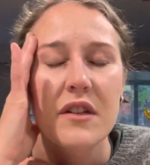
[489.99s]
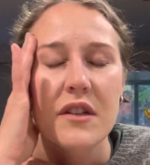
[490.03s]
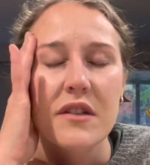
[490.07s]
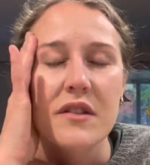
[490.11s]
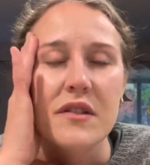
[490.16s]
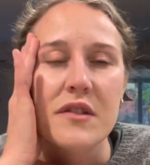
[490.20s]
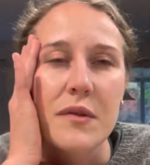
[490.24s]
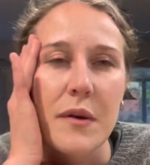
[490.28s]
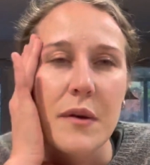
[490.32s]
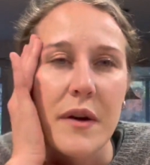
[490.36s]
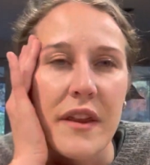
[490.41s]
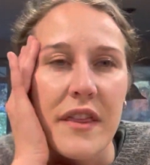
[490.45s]

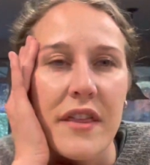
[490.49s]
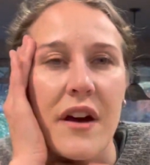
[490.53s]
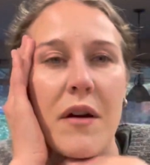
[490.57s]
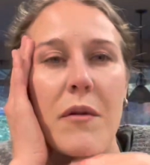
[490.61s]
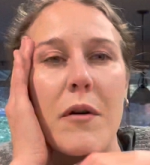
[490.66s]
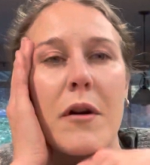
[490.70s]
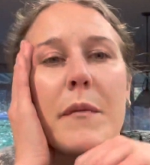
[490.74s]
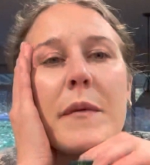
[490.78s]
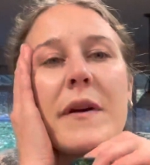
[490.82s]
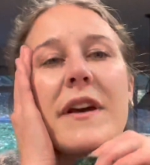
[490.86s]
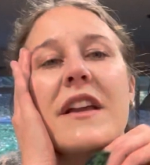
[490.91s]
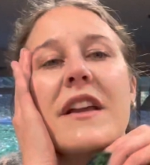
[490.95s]
So I thought, what
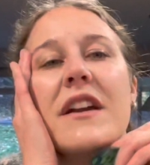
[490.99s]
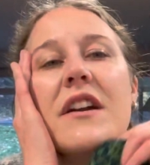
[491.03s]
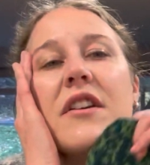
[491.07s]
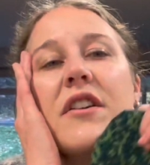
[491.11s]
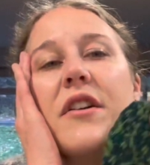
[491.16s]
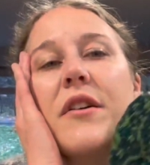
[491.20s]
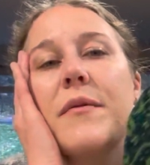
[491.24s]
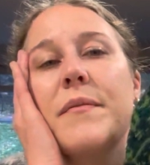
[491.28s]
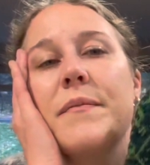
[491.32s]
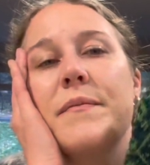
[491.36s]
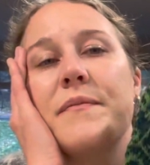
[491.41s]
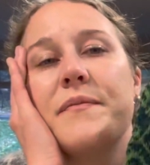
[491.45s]
am I gonna
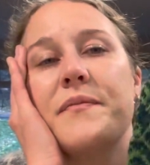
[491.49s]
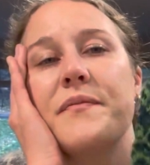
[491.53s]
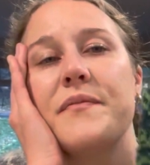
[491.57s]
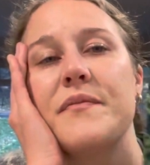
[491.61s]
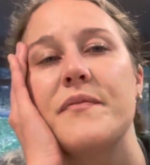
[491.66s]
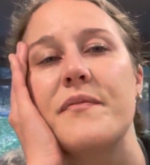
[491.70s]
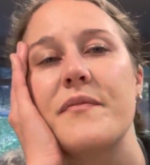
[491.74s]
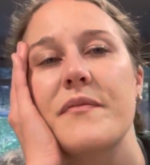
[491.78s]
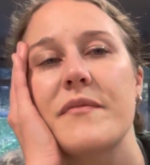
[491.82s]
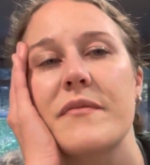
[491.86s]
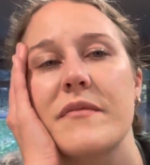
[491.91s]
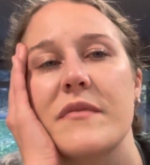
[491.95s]
do?
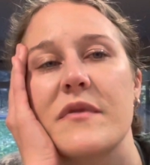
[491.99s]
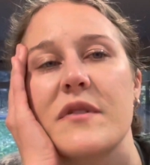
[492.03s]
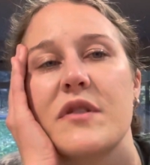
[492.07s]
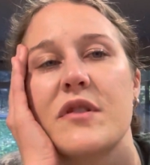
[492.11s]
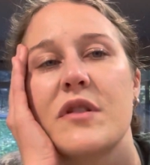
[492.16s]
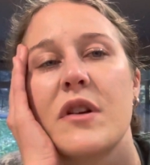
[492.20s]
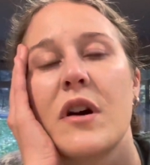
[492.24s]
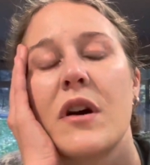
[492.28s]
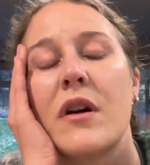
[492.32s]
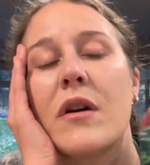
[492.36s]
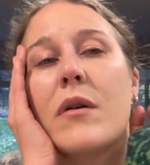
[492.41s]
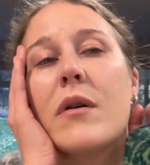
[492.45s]

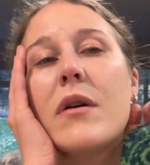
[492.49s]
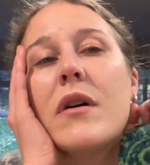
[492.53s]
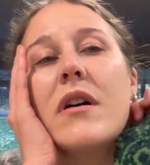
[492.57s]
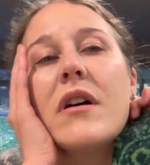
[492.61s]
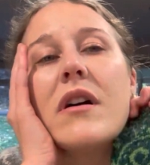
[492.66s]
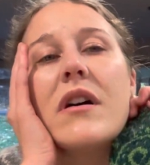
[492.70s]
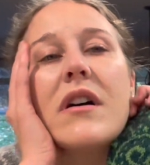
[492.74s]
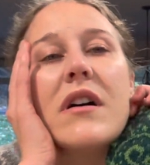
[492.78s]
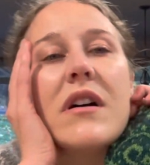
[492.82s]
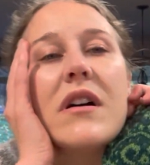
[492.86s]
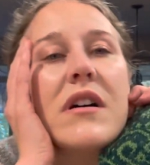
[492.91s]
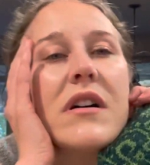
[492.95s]
So
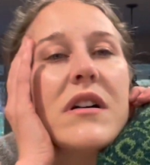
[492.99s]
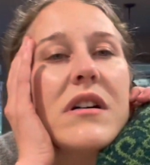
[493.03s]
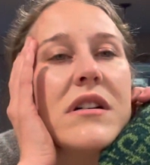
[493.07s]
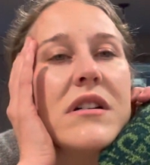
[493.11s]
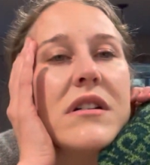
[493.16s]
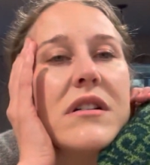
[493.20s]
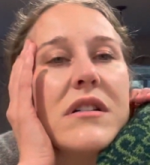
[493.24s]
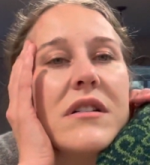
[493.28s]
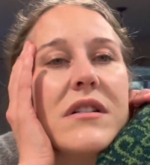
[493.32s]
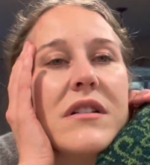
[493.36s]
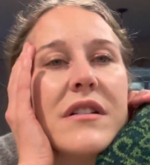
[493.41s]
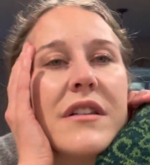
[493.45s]

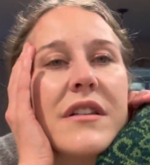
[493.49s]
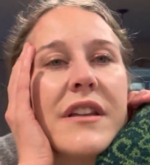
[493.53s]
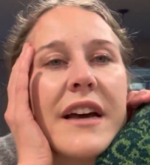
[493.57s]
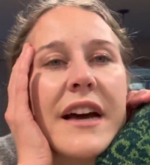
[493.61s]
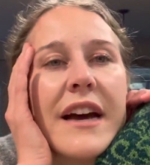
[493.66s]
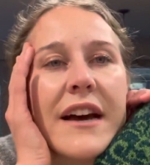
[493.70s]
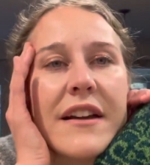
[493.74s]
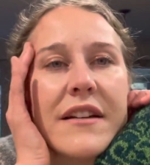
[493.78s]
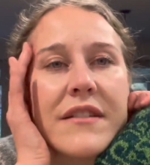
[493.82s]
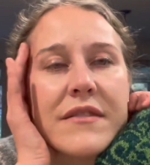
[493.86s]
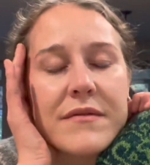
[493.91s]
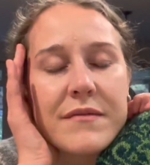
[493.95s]

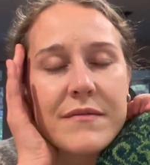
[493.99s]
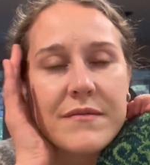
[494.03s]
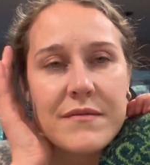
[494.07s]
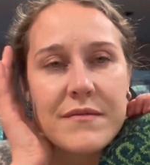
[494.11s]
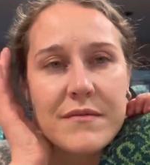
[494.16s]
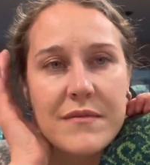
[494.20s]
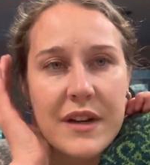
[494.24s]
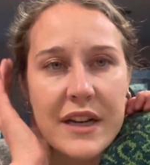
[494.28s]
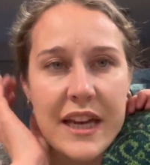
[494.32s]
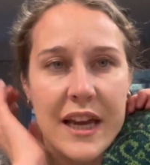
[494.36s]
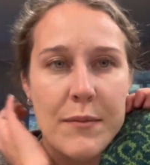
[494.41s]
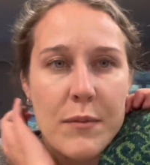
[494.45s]
then
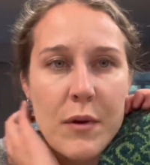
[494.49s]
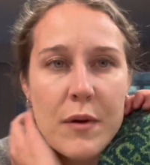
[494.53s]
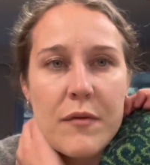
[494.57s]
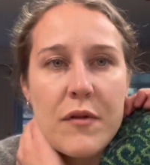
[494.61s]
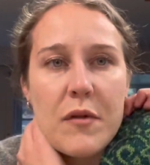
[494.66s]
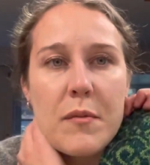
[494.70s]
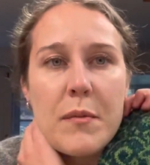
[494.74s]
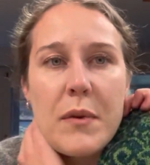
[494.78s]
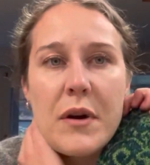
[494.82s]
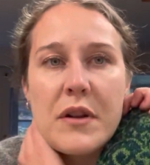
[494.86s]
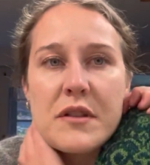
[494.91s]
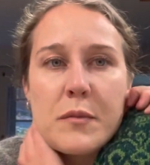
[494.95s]
I came home from
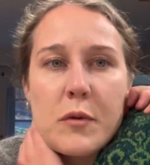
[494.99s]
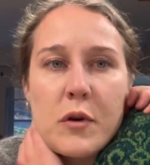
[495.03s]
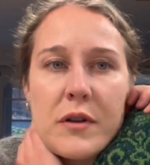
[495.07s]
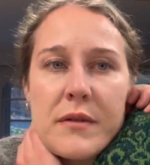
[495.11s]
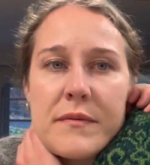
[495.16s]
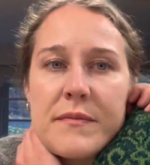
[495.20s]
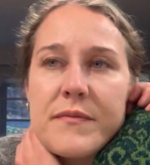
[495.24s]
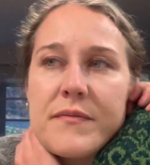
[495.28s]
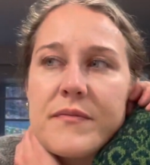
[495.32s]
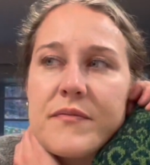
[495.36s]
Baltimore,